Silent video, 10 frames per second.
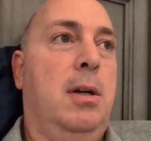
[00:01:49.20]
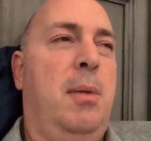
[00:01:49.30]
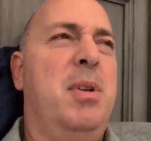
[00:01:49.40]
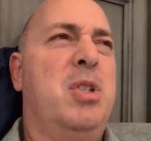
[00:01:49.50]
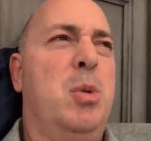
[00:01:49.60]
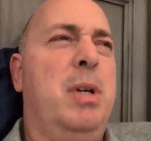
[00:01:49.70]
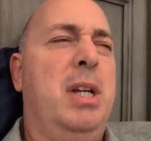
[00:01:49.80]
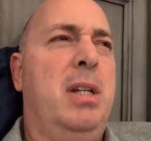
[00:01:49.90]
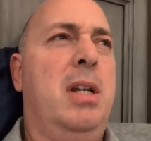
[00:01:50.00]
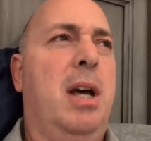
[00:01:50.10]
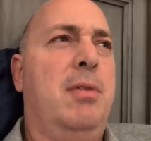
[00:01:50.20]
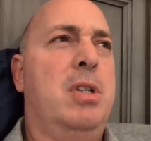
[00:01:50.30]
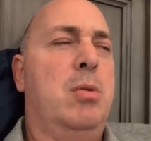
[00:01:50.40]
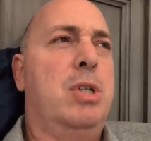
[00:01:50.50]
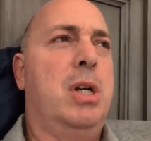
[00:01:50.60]
I'm assuming he did have
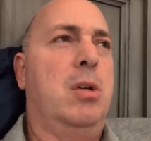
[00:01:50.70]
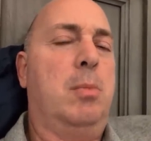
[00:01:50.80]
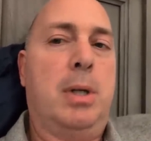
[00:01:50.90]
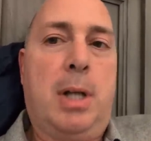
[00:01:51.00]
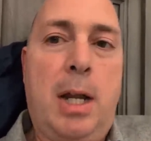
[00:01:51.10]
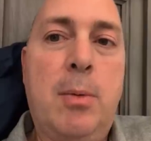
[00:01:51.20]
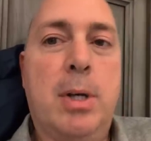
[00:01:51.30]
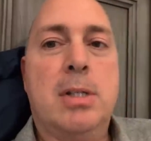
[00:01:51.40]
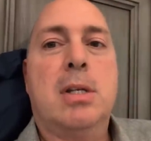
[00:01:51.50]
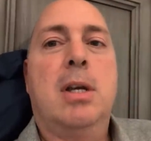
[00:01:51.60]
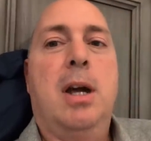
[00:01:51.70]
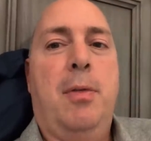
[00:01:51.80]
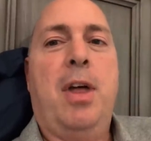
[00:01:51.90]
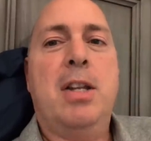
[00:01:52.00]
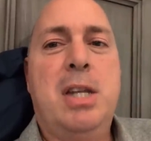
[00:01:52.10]
his own channel. But anyways,
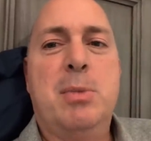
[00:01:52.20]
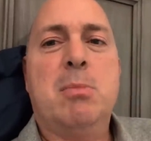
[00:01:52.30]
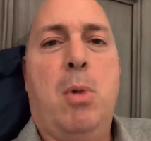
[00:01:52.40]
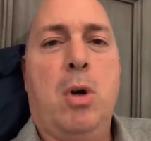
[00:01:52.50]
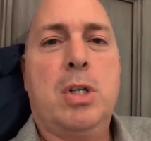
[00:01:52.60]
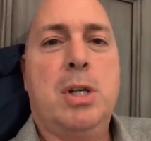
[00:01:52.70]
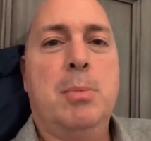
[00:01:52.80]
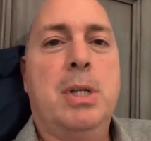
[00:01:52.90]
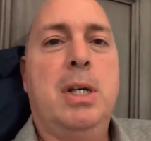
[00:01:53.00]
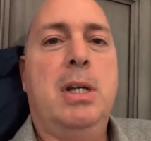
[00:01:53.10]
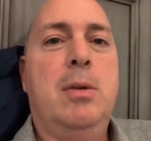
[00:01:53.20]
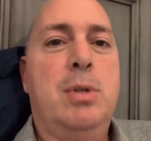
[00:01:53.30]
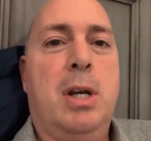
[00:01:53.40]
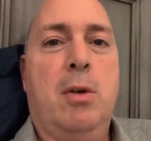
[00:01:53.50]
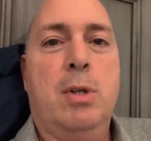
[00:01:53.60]
I thought his name was Mark something. He
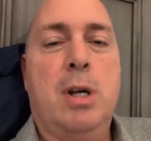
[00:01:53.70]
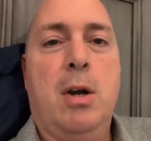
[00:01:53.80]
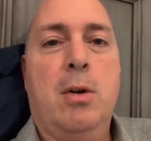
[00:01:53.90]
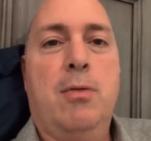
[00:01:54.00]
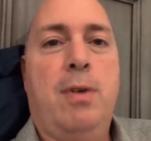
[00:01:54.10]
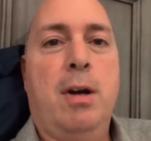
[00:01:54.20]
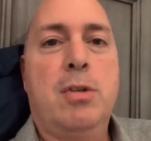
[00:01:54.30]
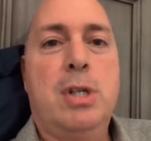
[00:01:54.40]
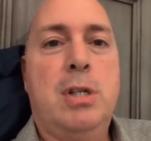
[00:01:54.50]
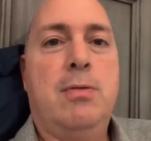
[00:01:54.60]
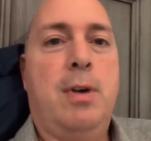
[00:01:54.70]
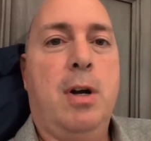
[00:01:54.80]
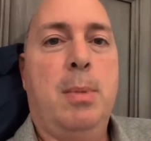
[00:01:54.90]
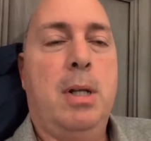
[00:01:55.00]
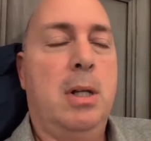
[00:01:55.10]
was like a retired fire chief,
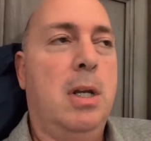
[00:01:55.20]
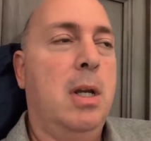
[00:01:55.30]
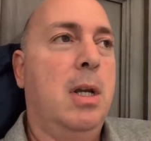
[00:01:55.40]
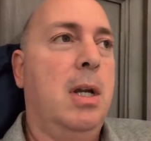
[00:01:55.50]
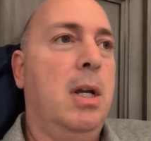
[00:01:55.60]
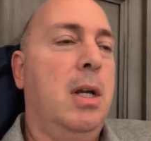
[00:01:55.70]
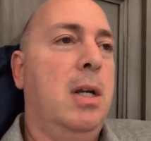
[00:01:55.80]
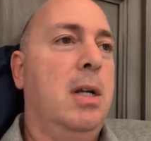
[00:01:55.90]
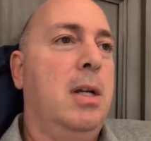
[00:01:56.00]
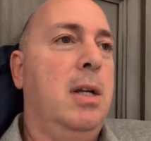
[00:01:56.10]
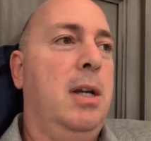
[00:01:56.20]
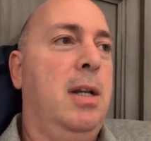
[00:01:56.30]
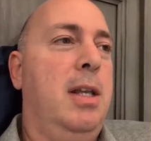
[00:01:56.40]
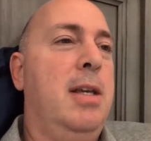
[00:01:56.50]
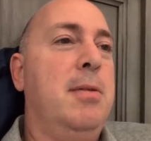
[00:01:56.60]
fireman.
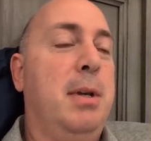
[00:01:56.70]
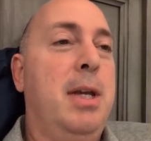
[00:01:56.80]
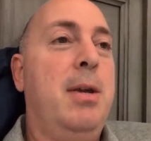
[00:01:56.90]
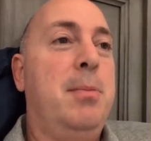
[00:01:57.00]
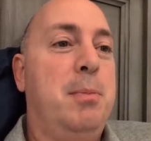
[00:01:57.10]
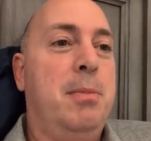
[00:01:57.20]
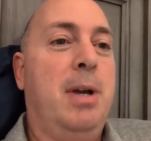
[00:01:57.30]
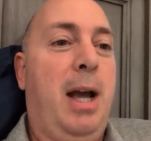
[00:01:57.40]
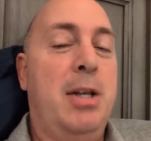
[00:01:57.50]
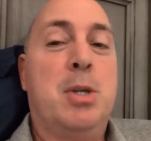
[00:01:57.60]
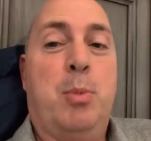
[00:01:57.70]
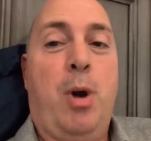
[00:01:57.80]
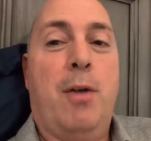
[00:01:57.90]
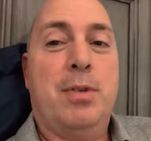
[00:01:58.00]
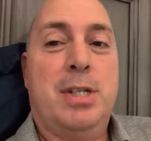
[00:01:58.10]
And he had some
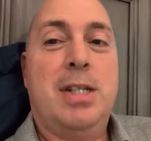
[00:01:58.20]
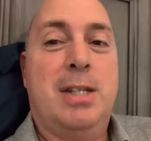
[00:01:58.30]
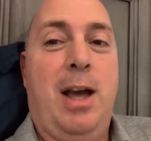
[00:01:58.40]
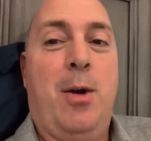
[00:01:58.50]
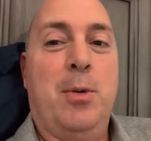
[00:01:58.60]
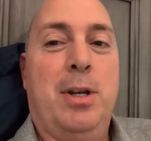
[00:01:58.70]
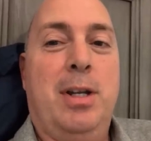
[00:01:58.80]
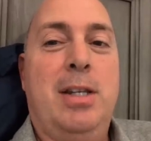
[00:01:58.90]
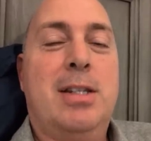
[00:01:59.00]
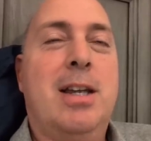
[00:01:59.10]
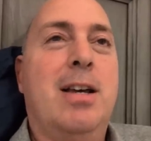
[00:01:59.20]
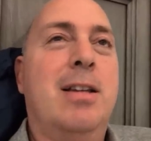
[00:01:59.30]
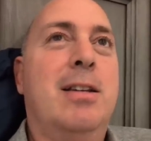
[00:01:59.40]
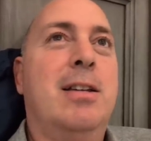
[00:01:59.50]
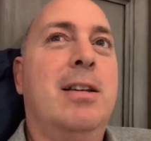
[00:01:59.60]
prophecies down, and he
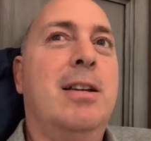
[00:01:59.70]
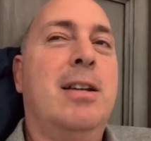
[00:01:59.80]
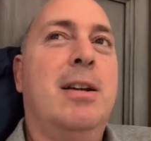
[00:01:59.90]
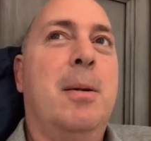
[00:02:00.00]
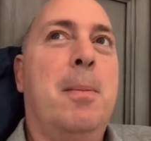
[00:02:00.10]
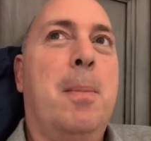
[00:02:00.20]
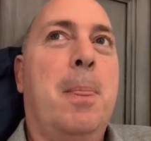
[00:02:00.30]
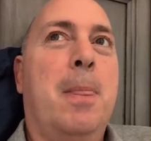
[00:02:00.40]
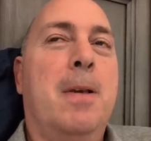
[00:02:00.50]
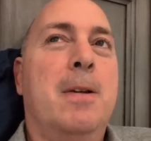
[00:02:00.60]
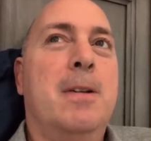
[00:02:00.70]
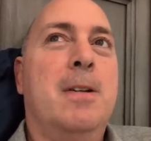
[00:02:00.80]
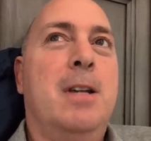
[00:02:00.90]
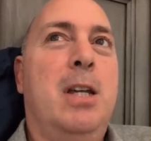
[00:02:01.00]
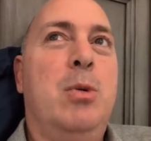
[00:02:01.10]
said
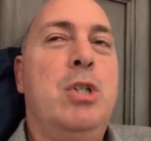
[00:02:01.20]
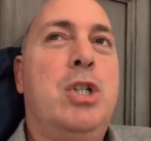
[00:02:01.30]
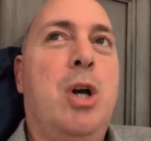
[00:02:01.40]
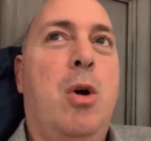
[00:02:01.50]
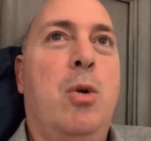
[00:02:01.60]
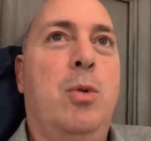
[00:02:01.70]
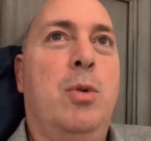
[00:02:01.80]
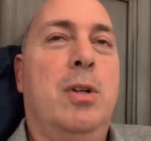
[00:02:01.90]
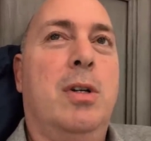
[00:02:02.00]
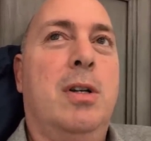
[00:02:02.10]
he was shown,